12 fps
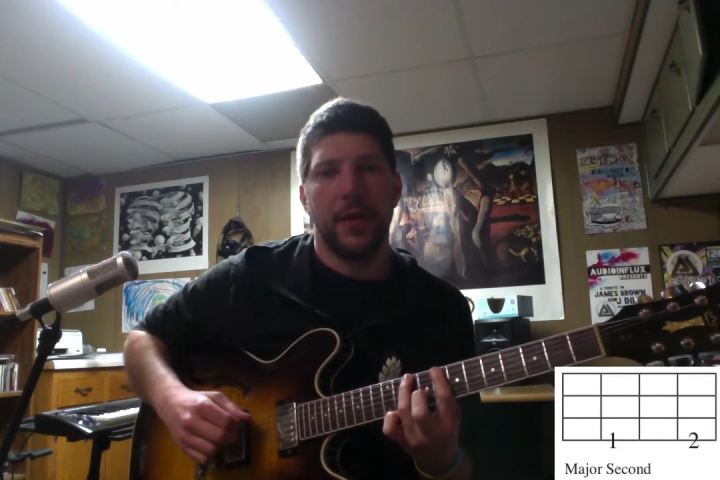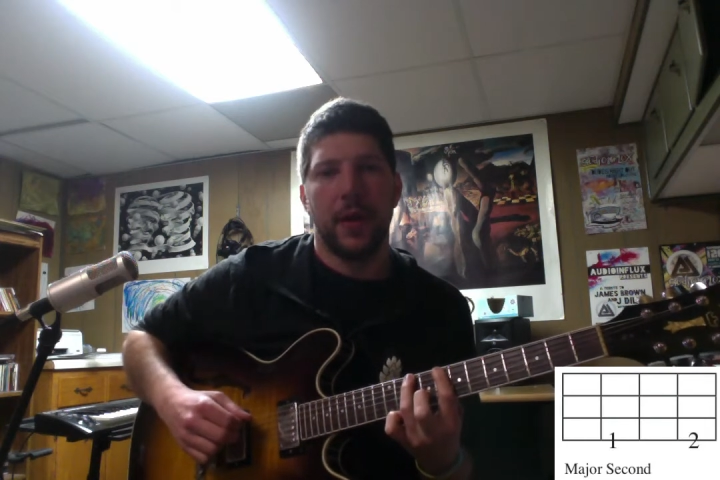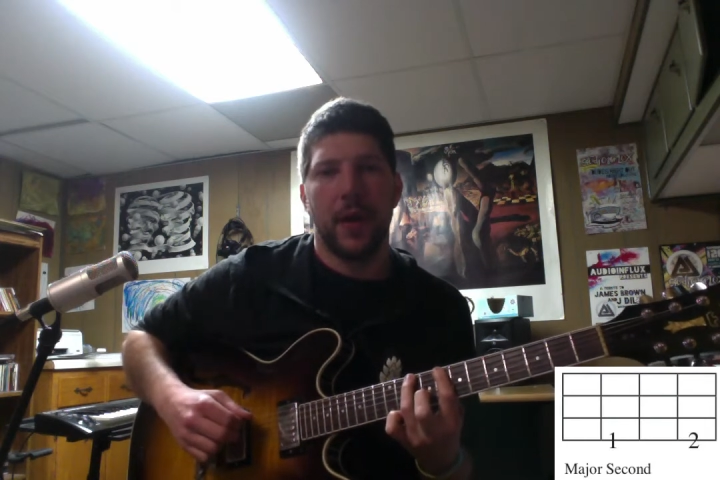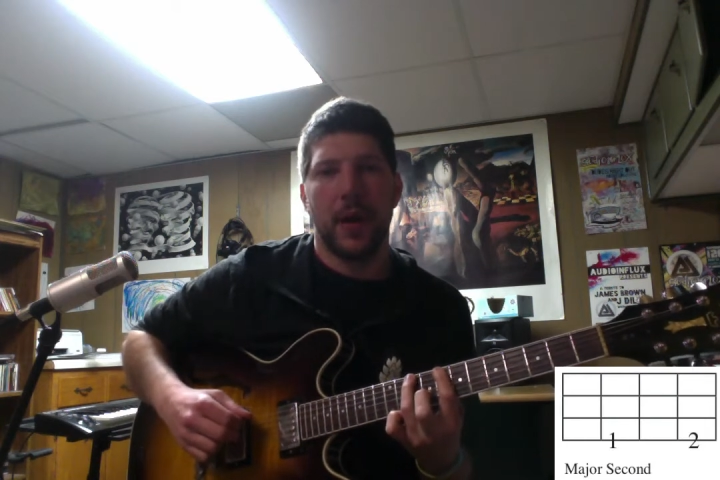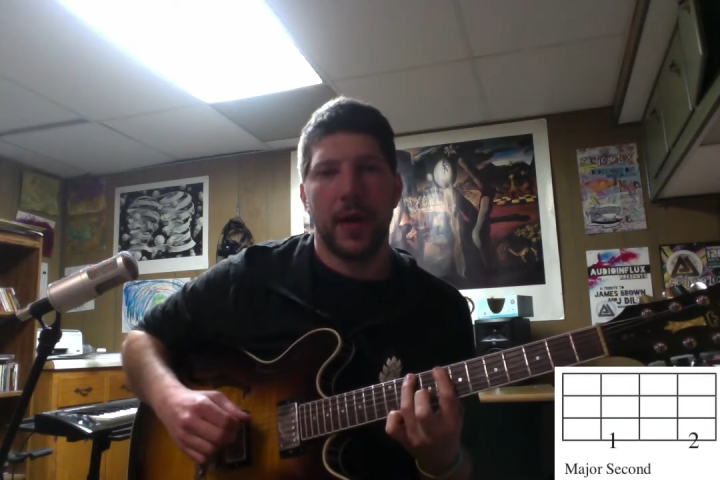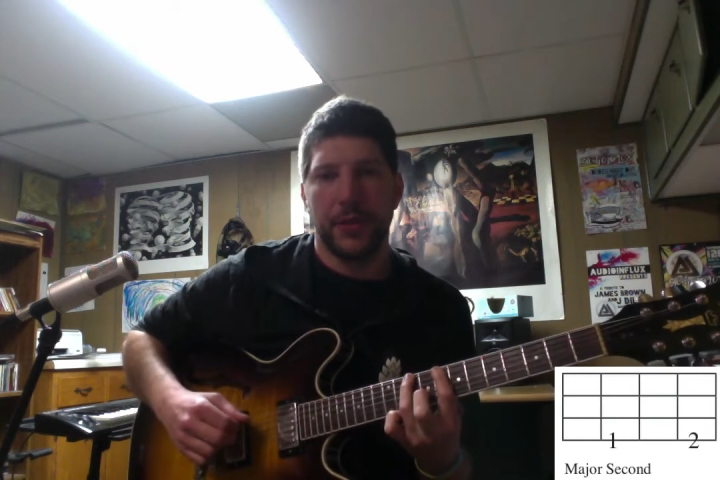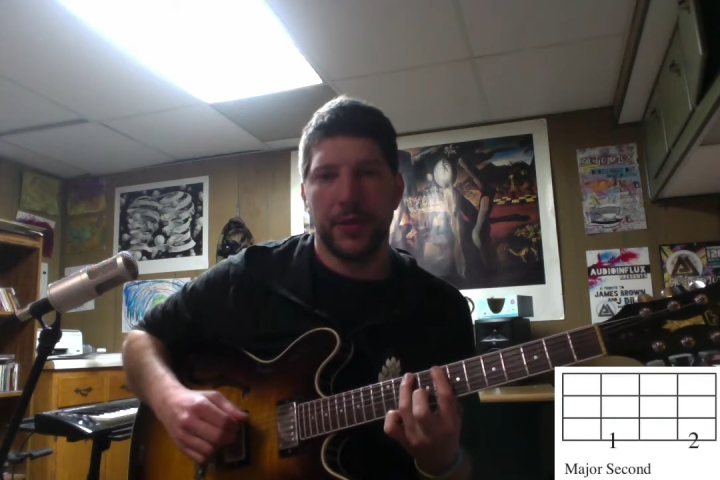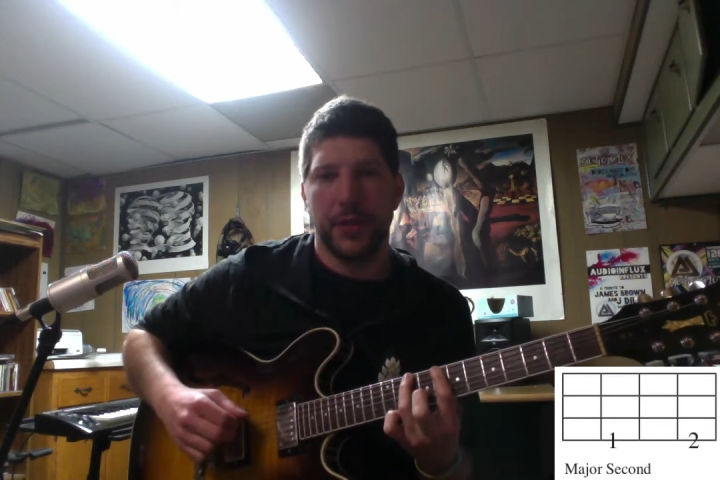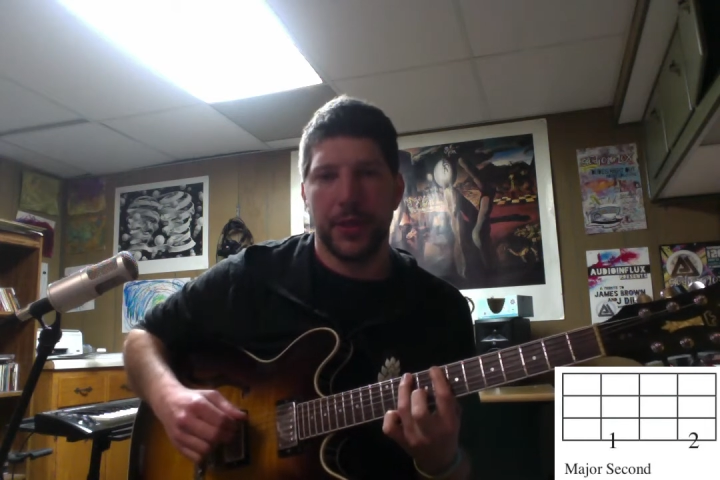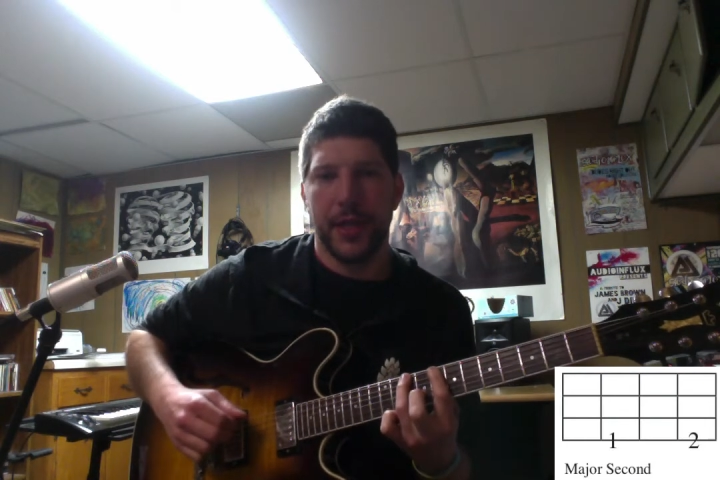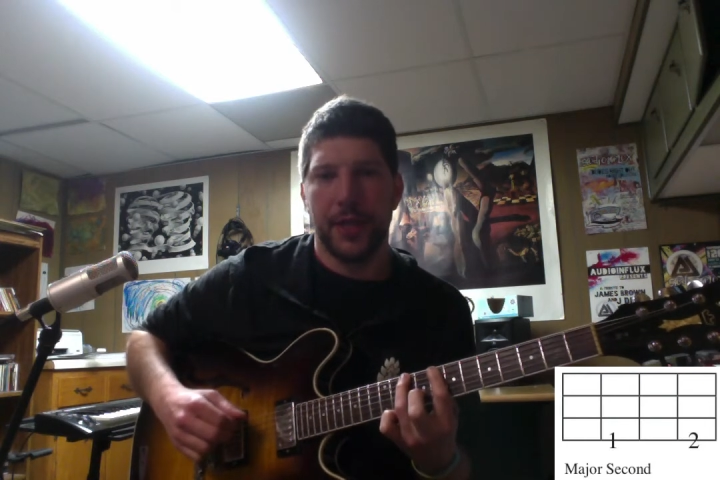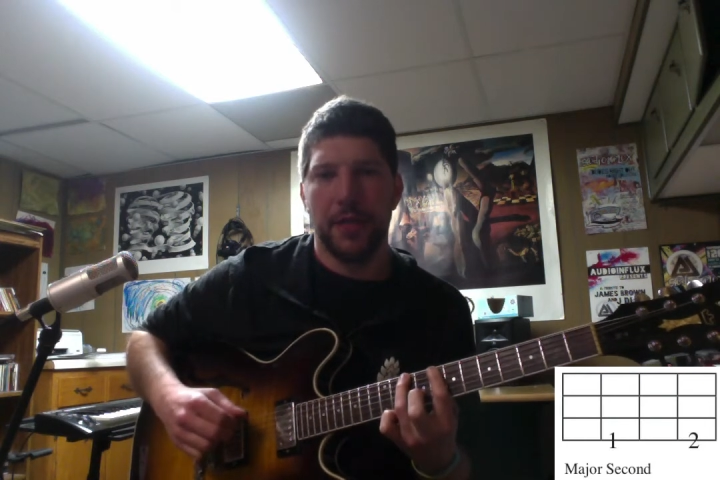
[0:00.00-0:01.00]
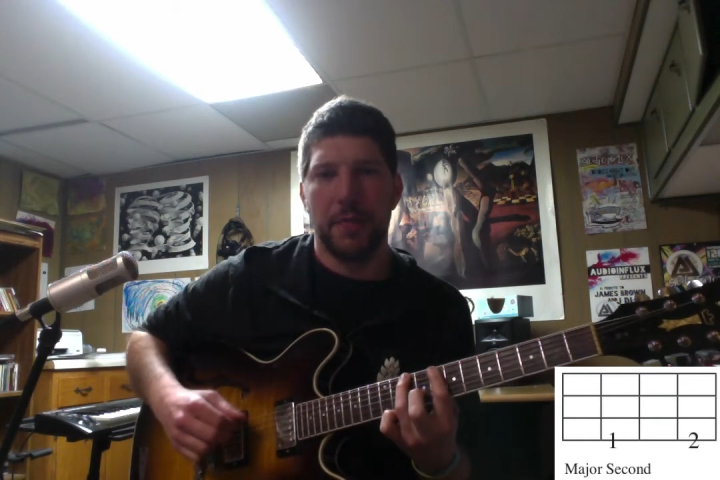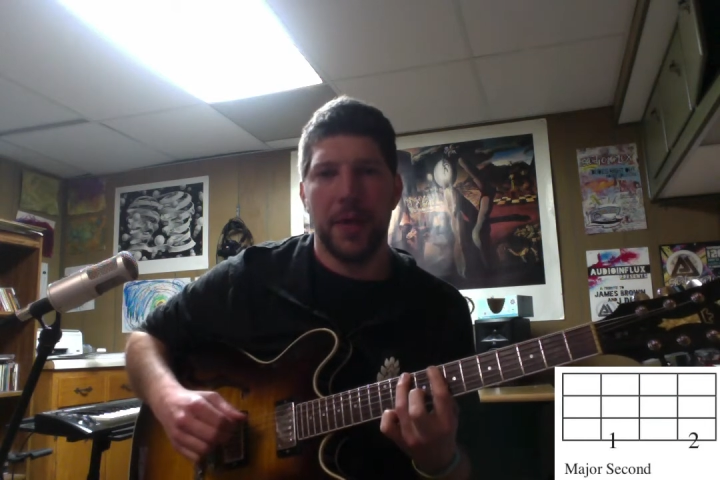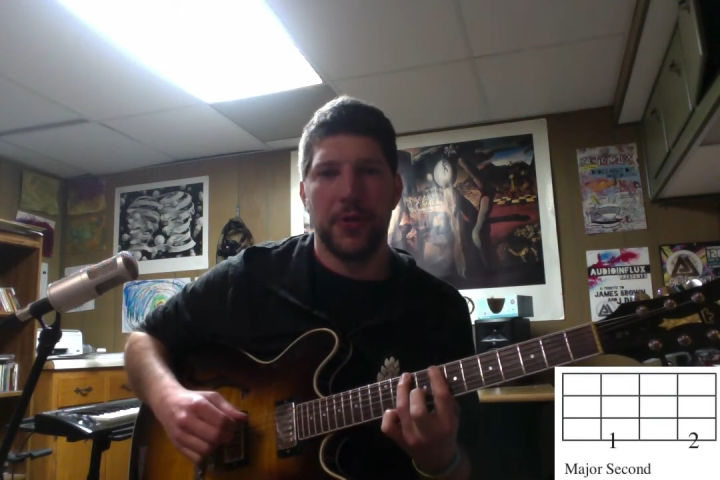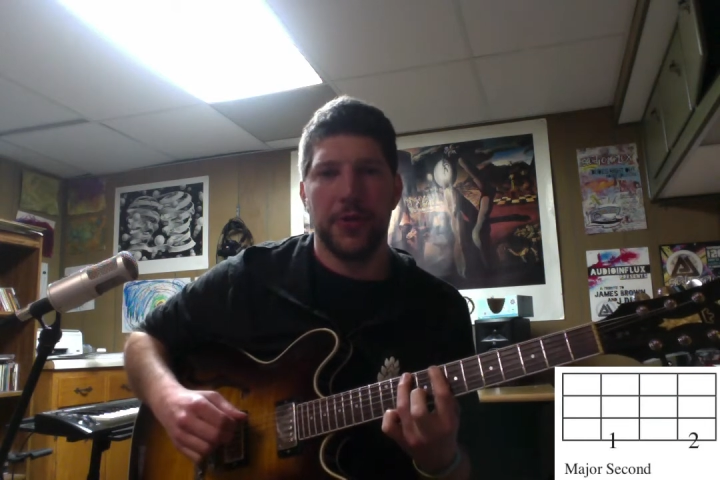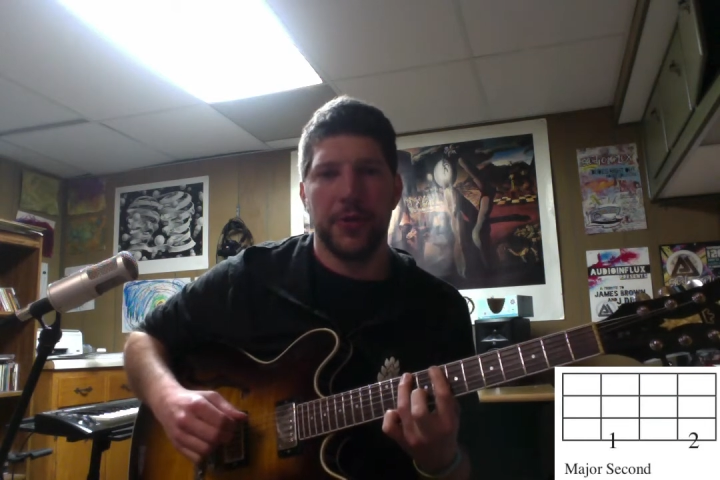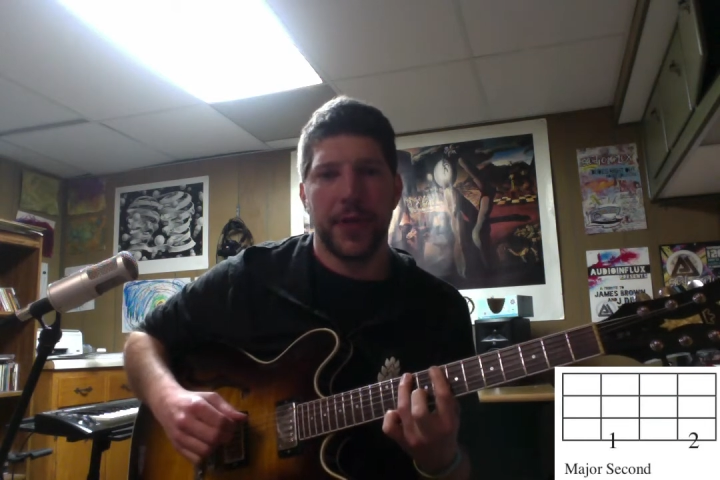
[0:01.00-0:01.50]
All right, just like the
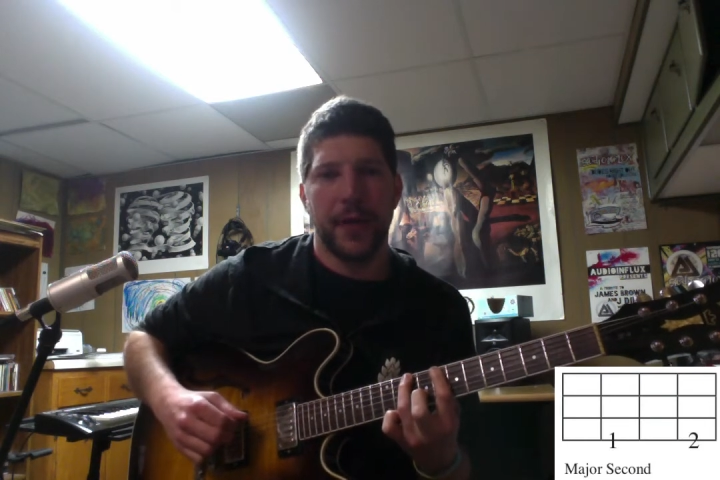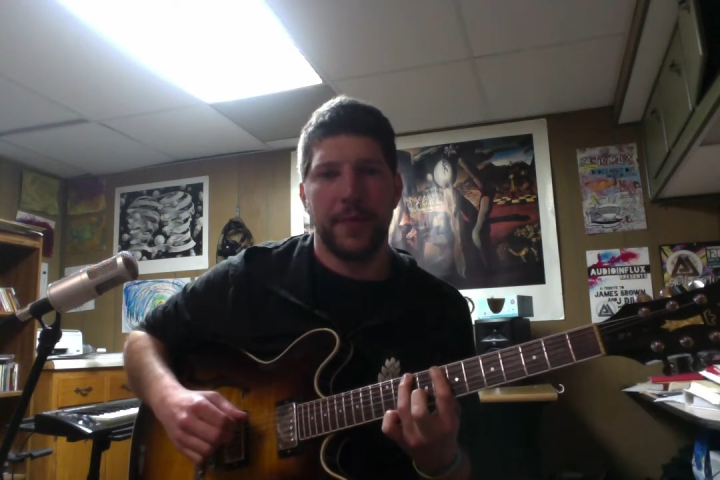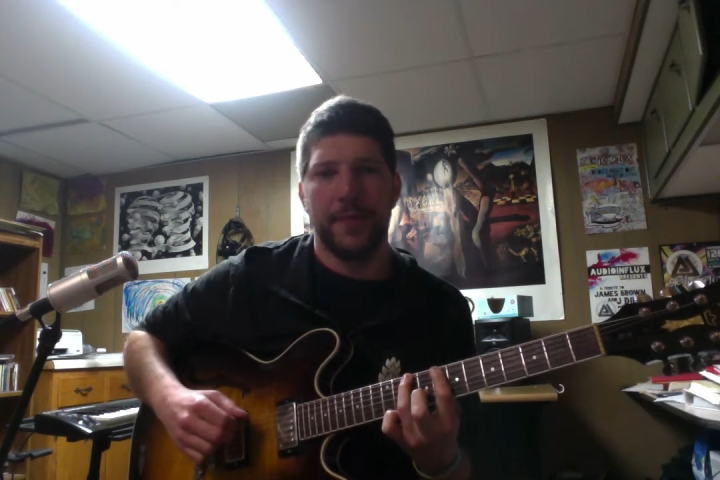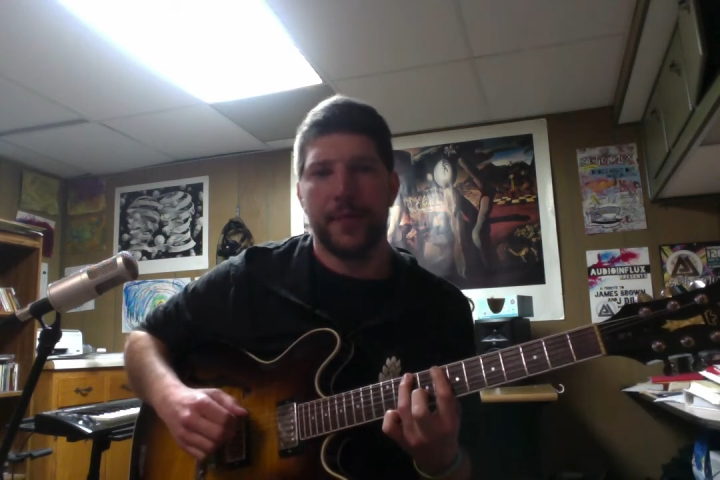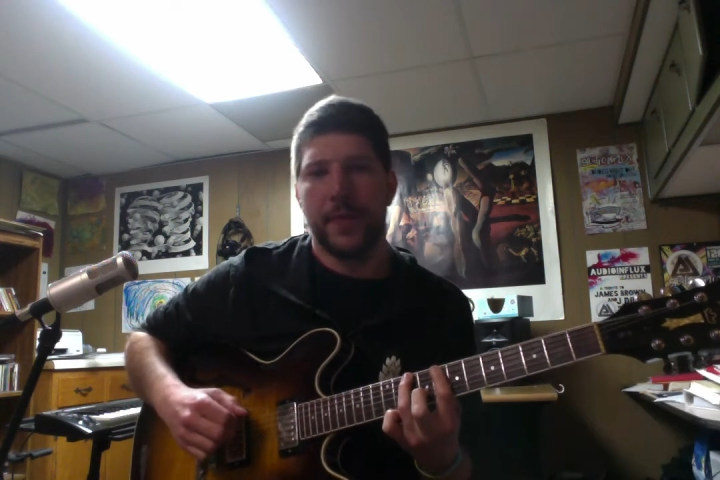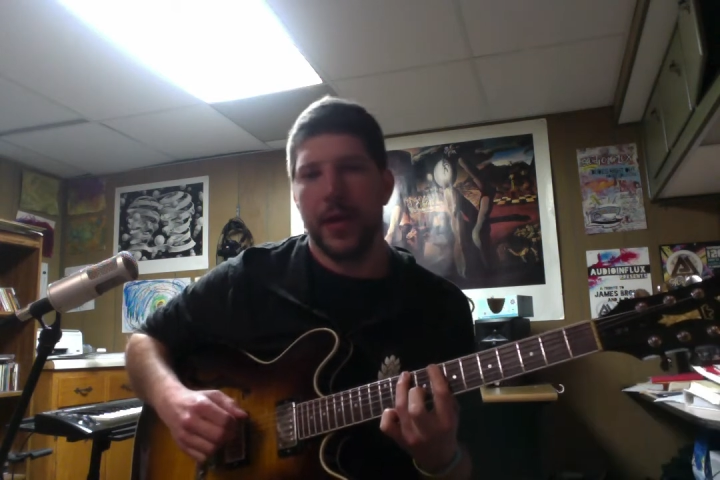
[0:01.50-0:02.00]
major scale.